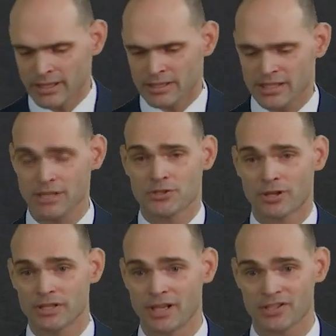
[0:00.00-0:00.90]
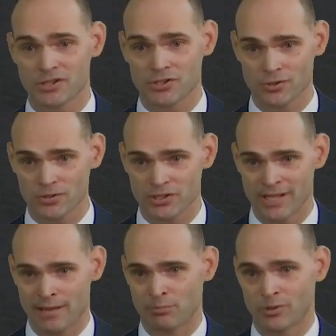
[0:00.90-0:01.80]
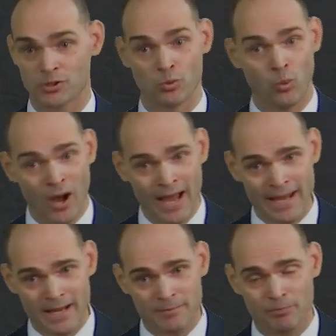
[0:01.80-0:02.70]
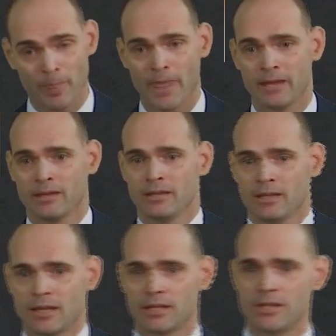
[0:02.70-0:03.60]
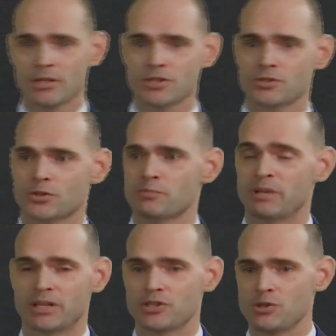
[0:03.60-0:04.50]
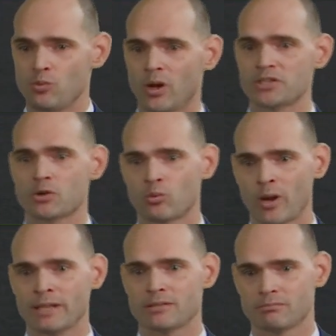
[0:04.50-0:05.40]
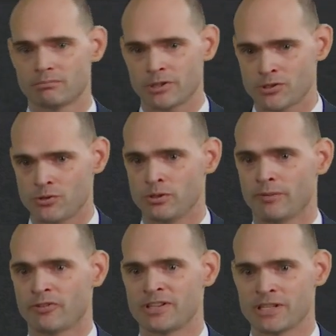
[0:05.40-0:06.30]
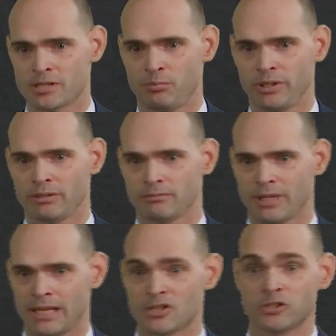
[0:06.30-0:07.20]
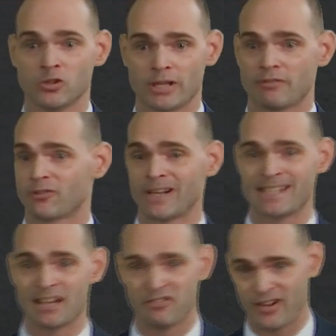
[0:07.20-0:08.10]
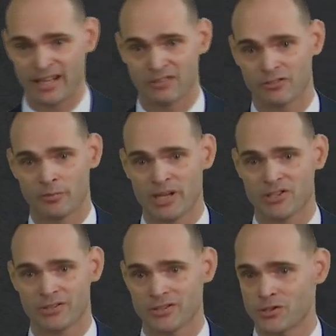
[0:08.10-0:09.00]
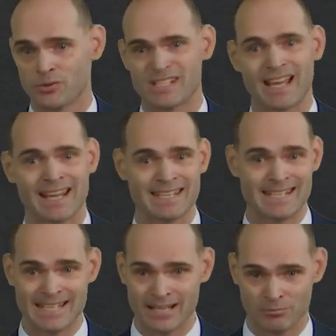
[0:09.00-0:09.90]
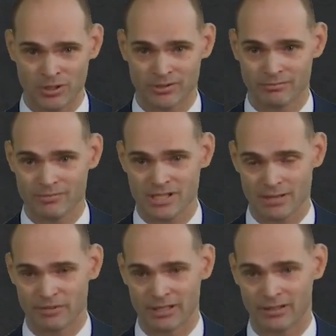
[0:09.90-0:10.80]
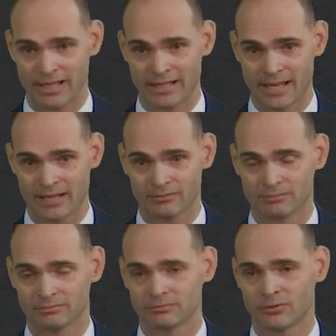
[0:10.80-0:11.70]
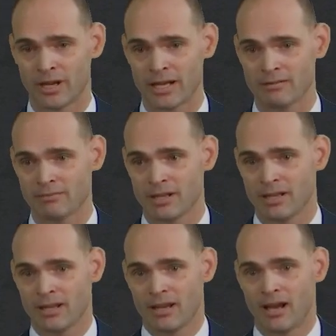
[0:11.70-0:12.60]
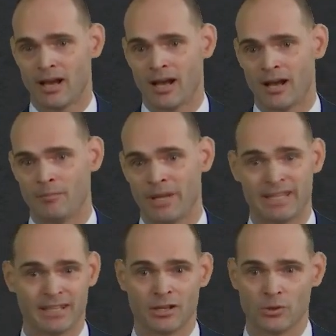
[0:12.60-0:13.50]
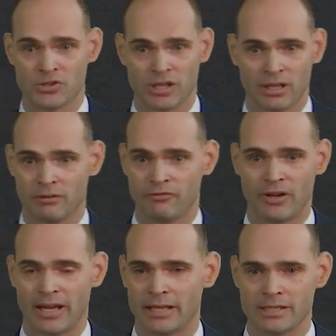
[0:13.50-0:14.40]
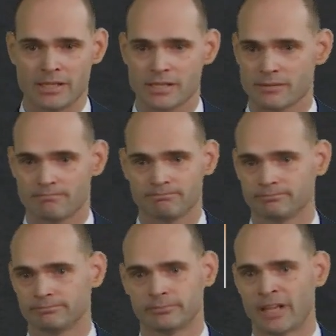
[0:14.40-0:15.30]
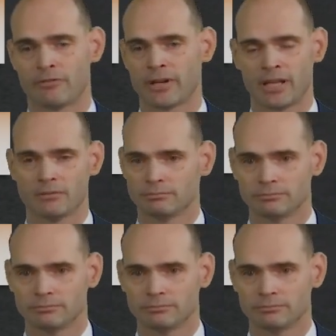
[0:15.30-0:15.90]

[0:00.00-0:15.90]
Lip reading: Teacher conducts a search of that purse. Why? Conducts a search because she wants to write the student up for discipline and is looking for identifying information, the student's ID number, something like that, right? And then goes in and finds, I forget,